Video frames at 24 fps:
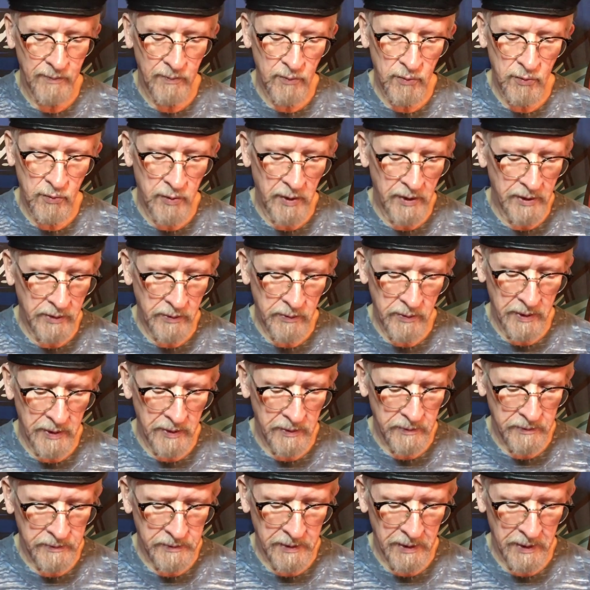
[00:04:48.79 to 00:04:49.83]
Great
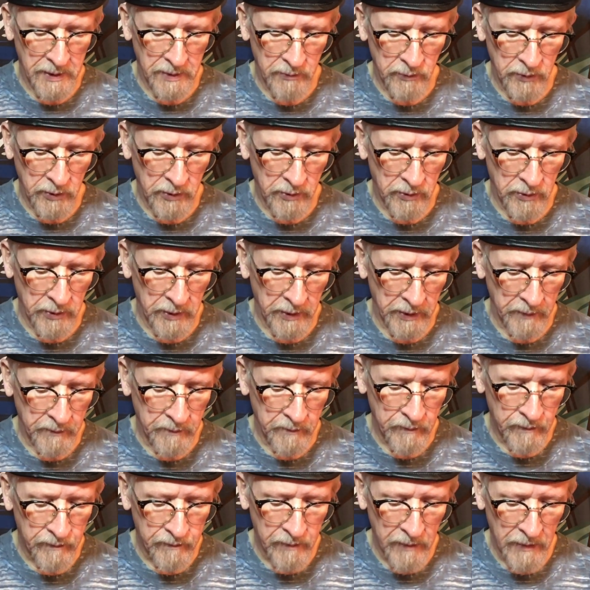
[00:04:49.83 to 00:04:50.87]
recording.
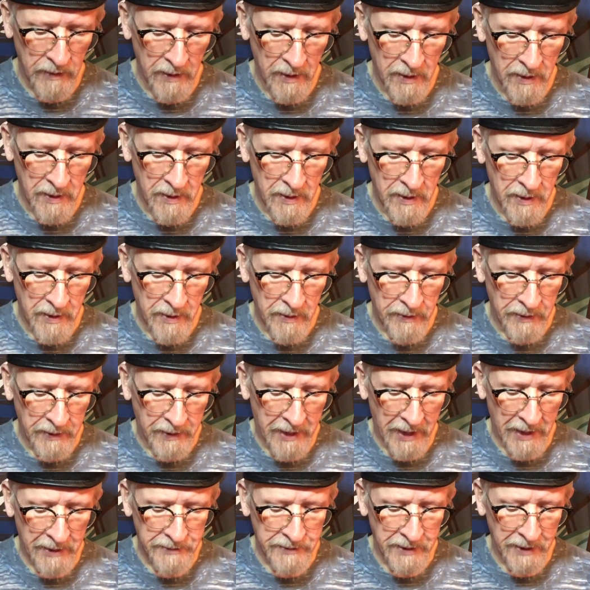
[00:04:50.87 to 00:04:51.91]
They
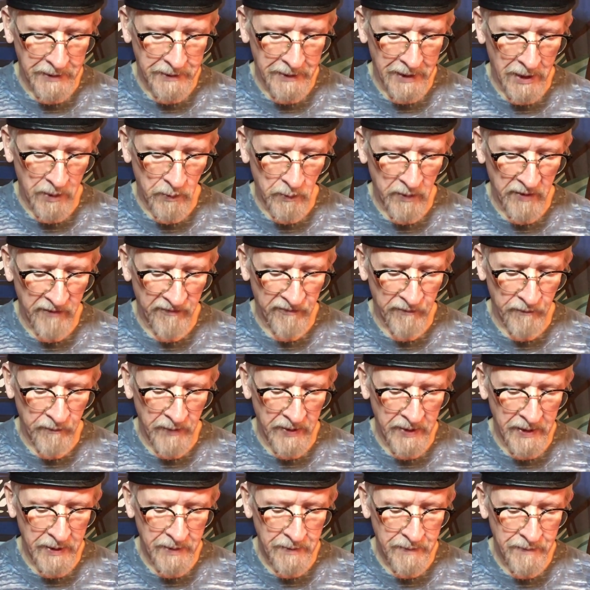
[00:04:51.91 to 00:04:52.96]
Can't Take That Away From
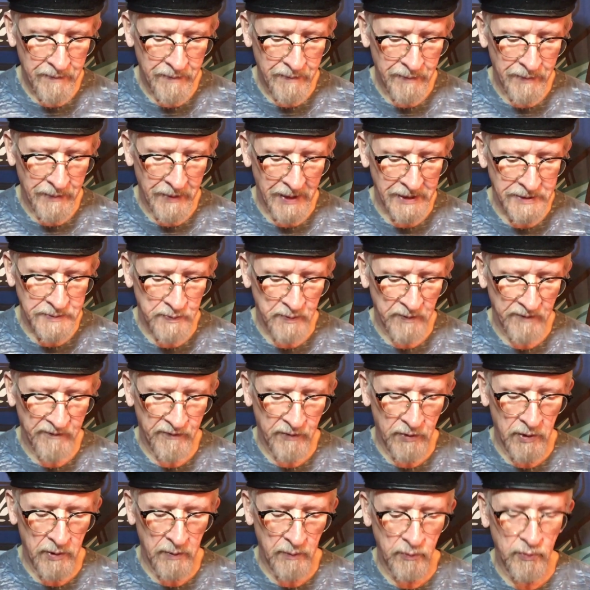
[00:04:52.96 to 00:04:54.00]
Me. That's
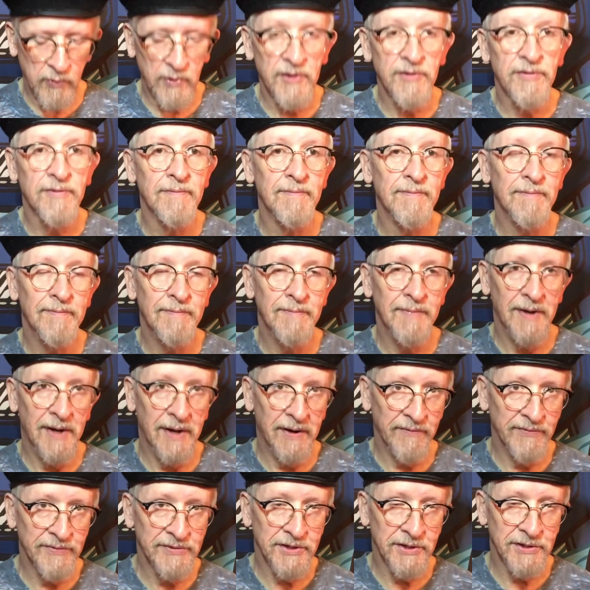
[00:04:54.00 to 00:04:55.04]
performed with
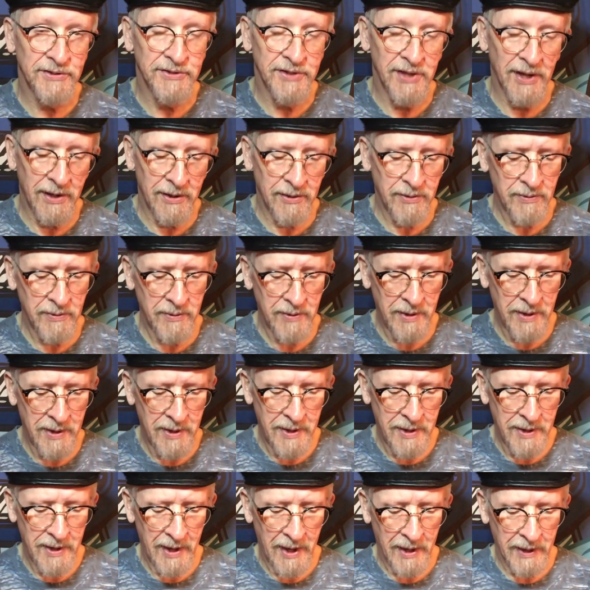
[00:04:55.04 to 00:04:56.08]
Elvis Costello.
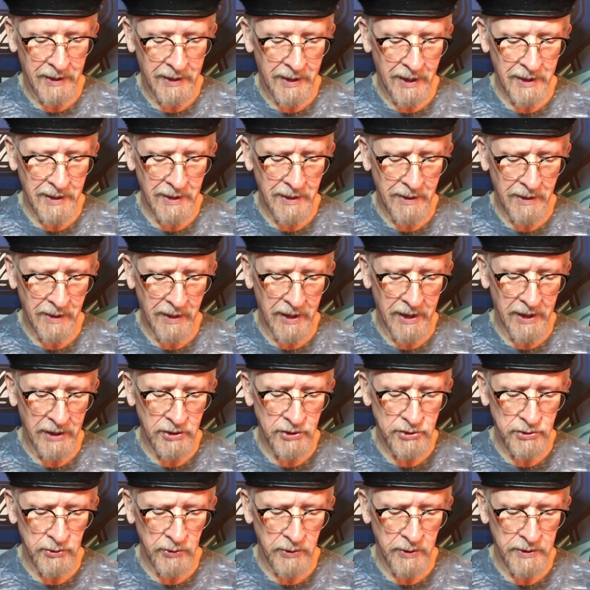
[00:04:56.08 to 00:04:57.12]
And Katie Lang
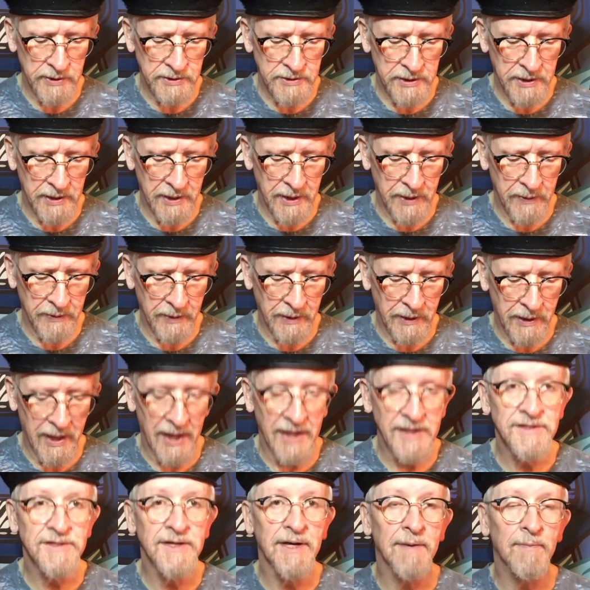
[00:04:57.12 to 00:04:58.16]
joins in on the
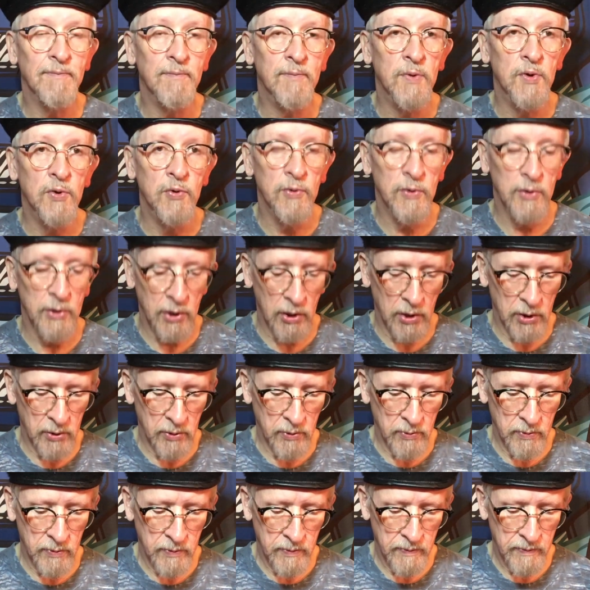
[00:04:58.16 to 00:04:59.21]
classic Moon
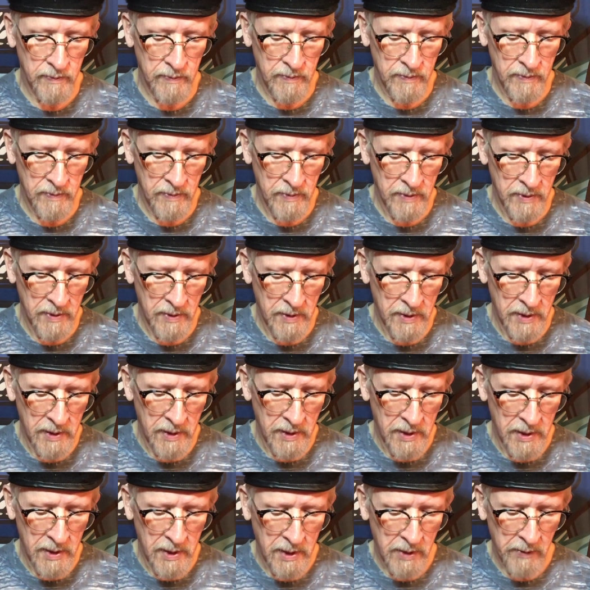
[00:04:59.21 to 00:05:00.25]
Glow.
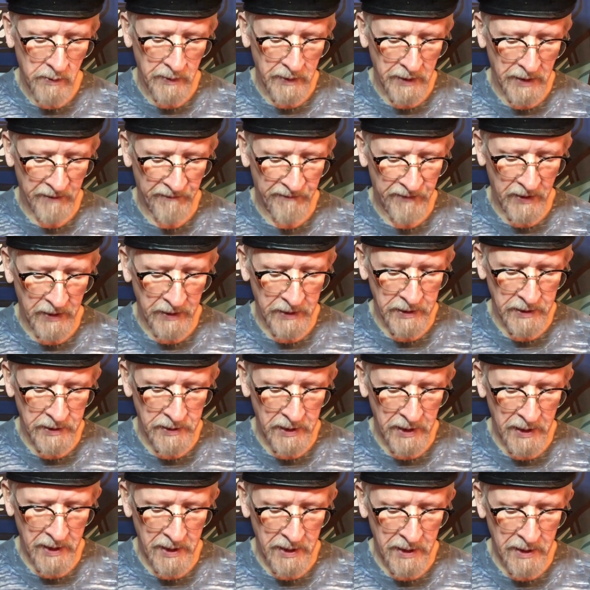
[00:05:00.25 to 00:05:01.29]
We got got a foggy
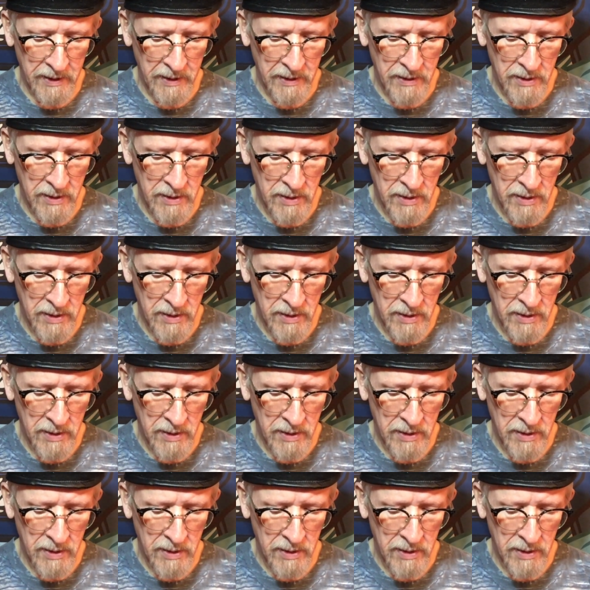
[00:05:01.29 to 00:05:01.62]
day.